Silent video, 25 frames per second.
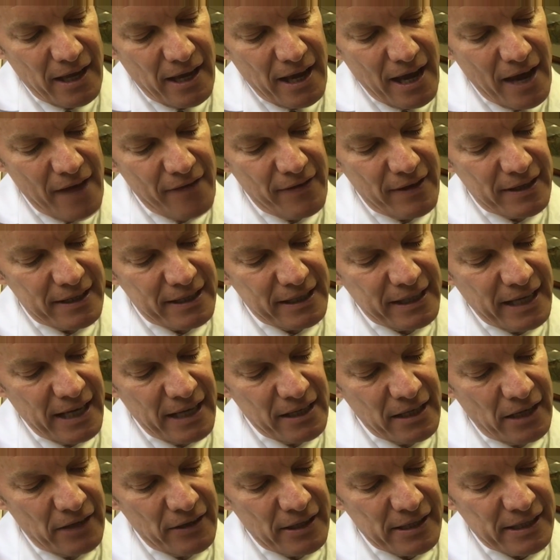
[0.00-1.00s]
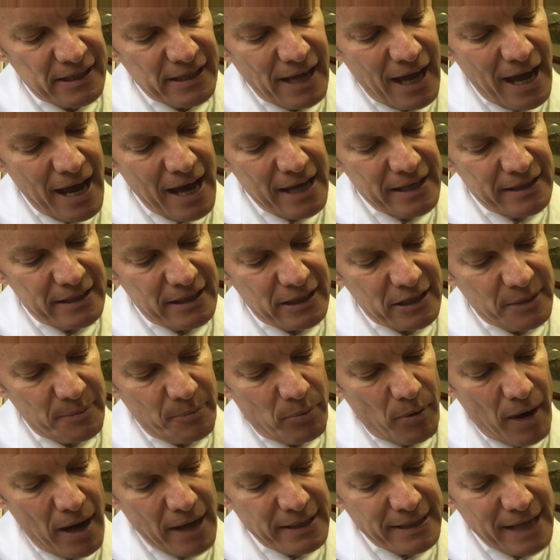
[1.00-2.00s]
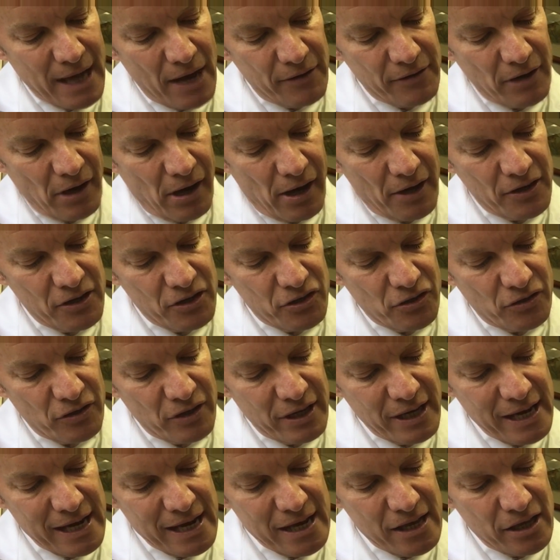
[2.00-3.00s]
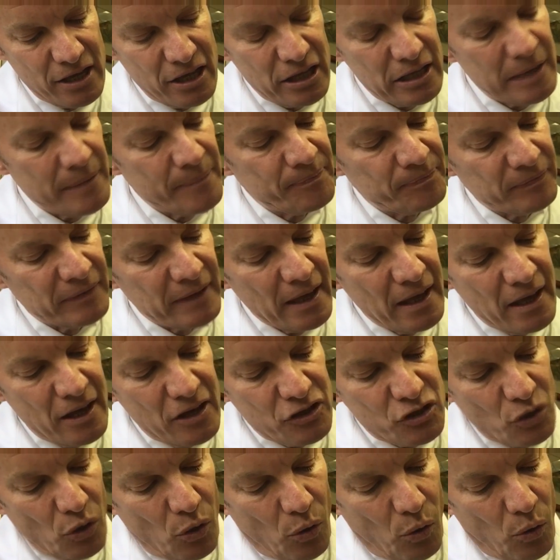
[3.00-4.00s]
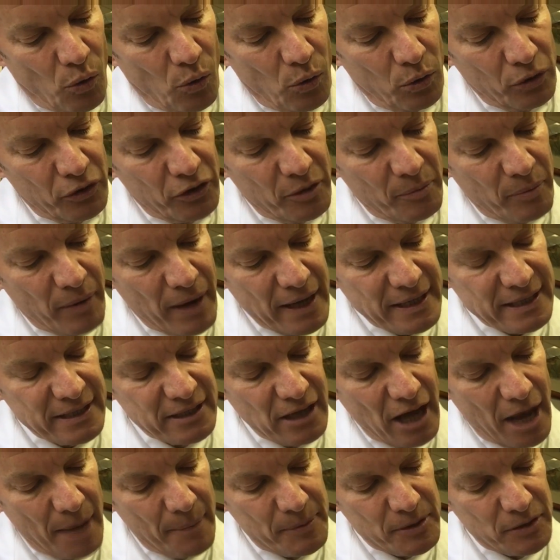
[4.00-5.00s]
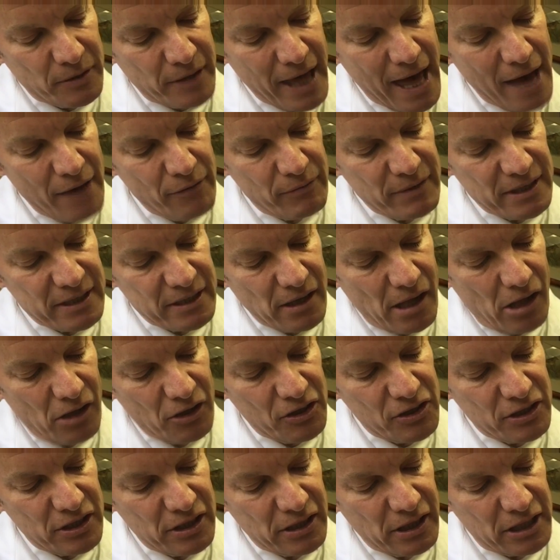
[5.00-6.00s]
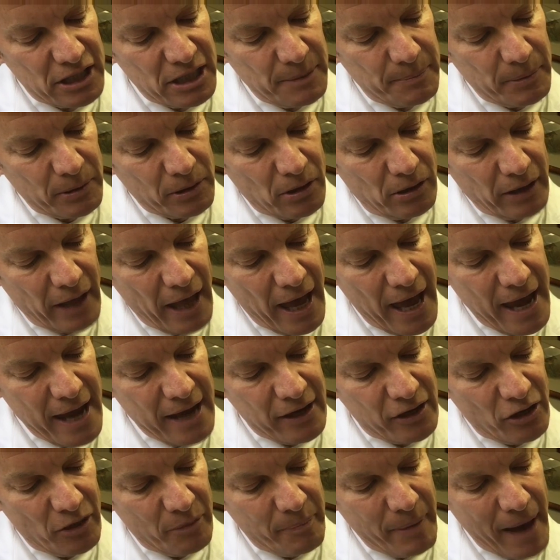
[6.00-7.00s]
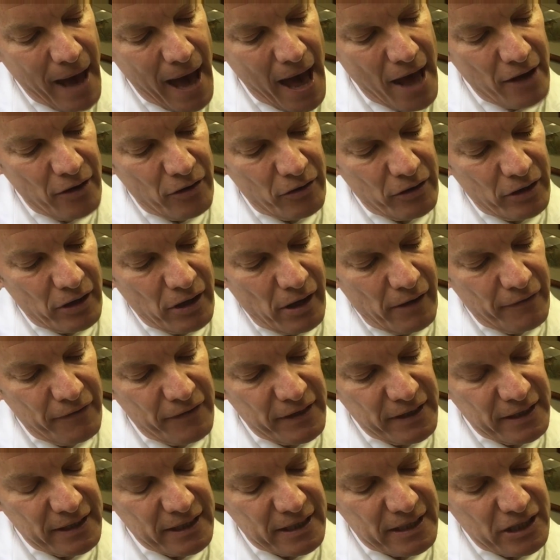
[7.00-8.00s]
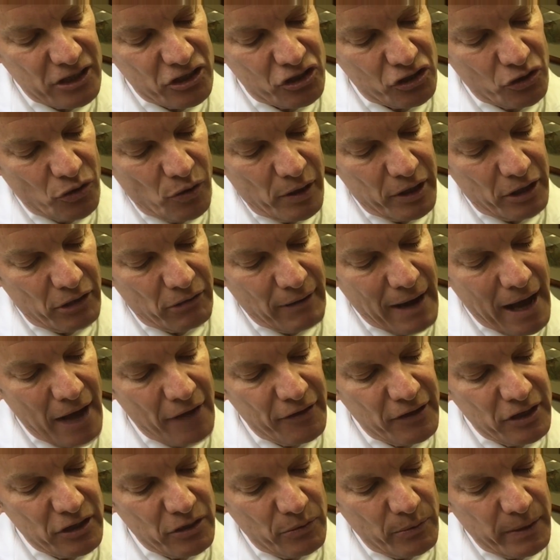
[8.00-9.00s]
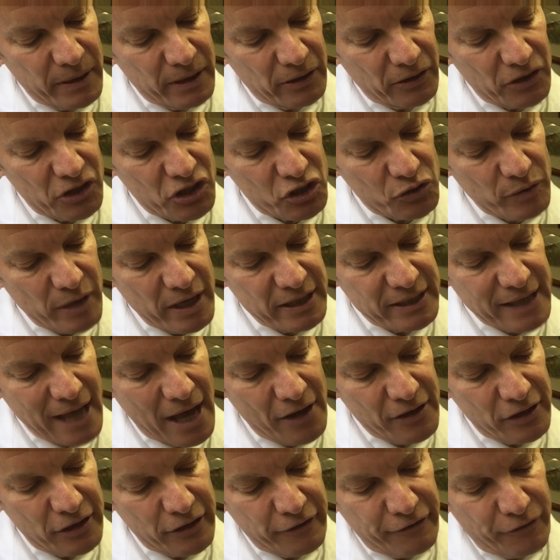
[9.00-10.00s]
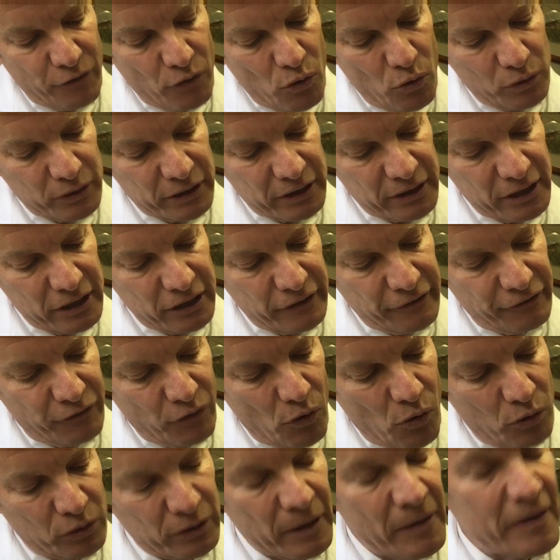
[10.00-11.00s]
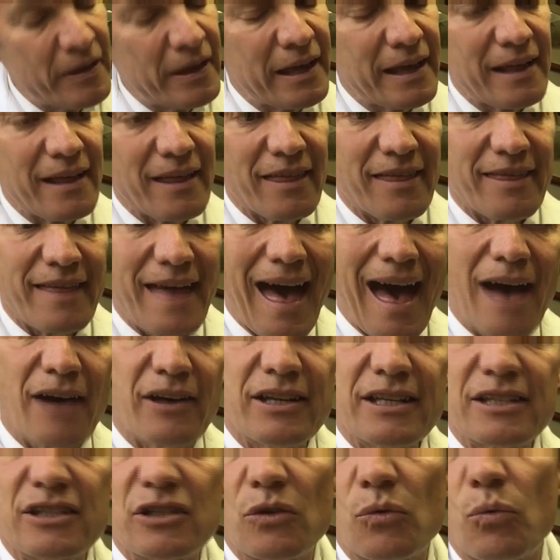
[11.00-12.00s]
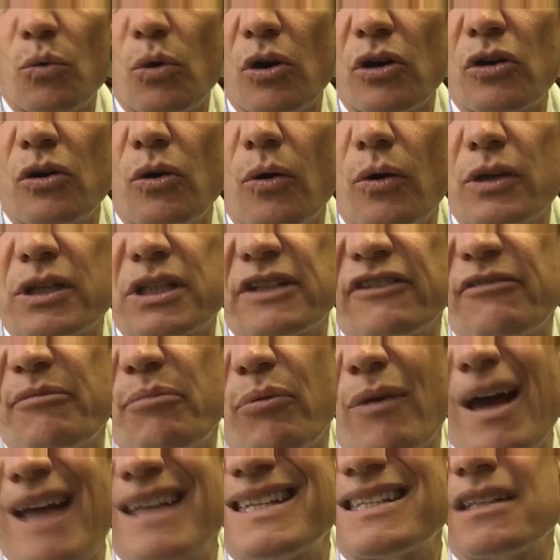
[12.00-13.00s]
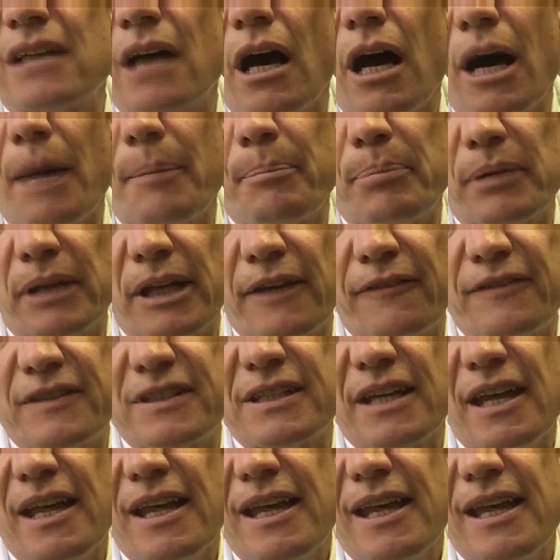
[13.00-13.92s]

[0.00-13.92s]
and the skin on the sides is brought down underneath to hold the breast up. So that results in the typical anchor pattern of the incision going around the areola, straight down to the fold and in the fold. That is the workhorse of breast uplifts.